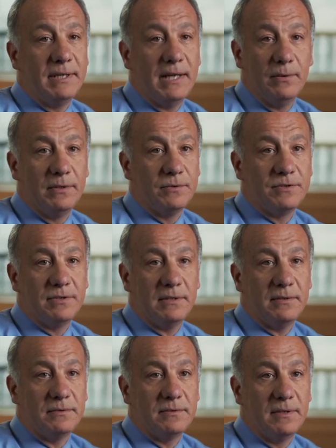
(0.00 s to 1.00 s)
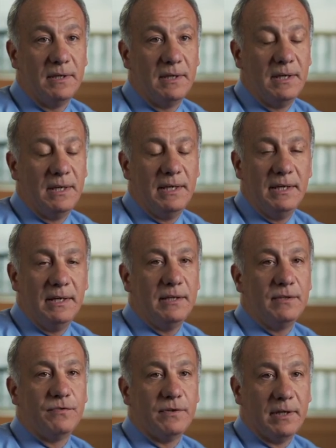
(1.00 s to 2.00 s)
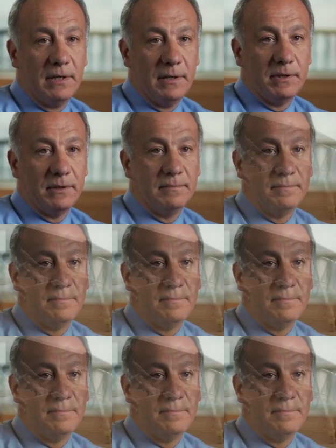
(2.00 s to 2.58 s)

now in those centers, it is phenomenal.